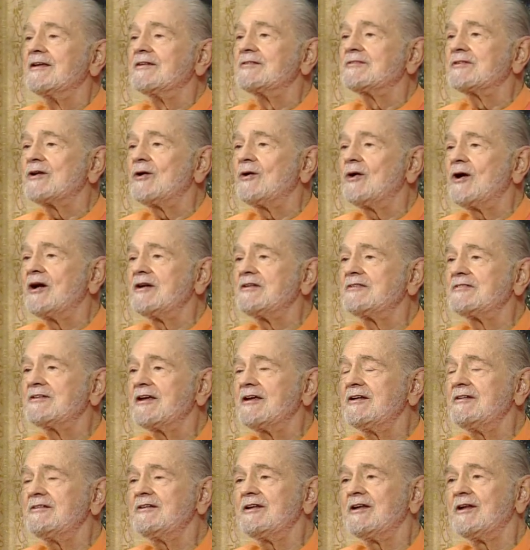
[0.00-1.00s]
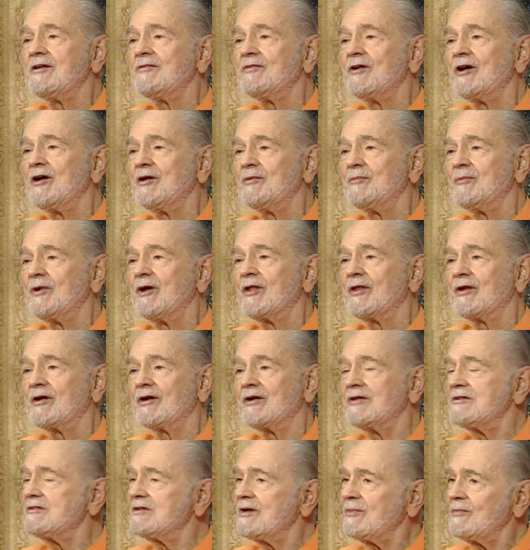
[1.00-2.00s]
So I said to Divine Mother,
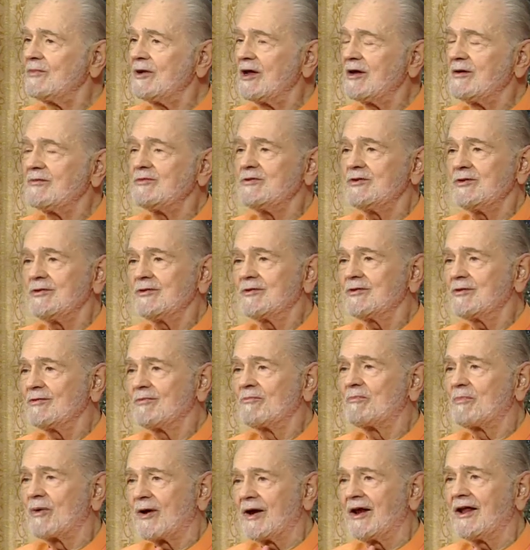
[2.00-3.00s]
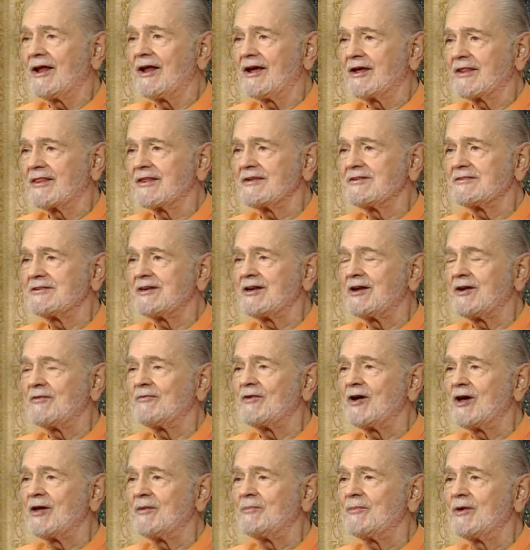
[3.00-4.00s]
and sometimes you can pray like this to
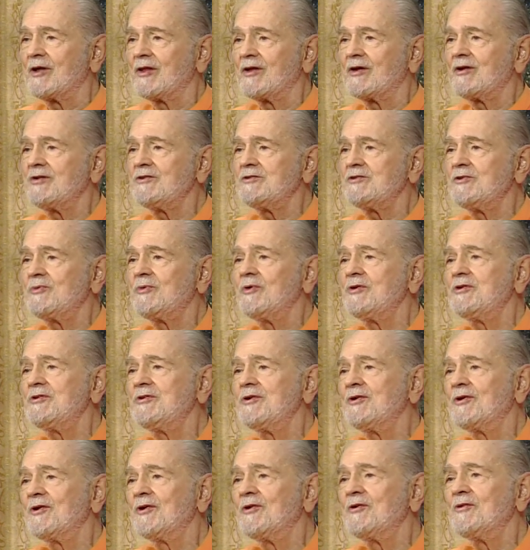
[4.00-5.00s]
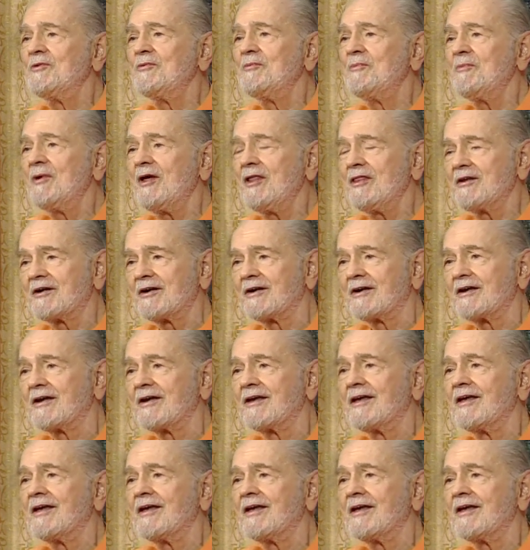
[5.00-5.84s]
Divine Mother as you would to your own mother.